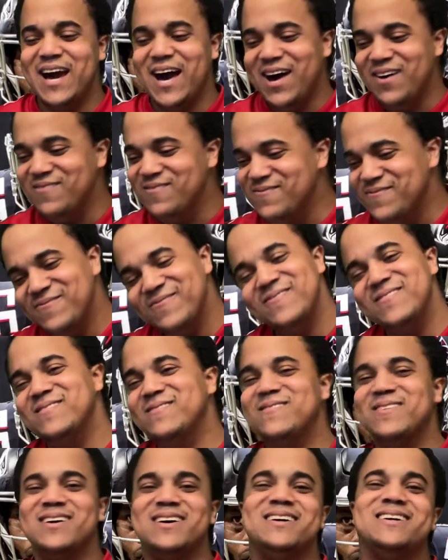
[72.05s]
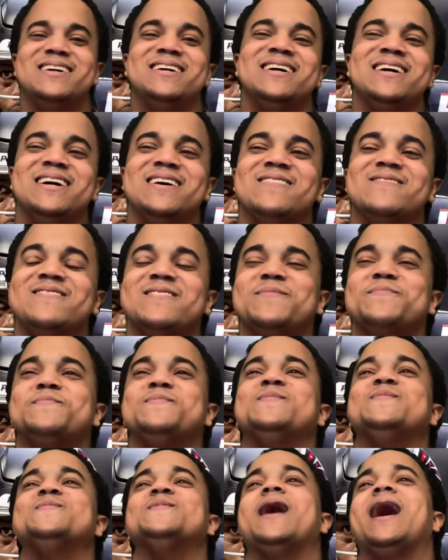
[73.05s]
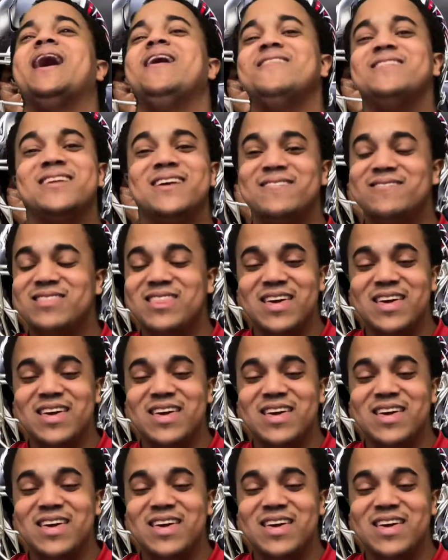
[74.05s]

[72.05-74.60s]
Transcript: I don't even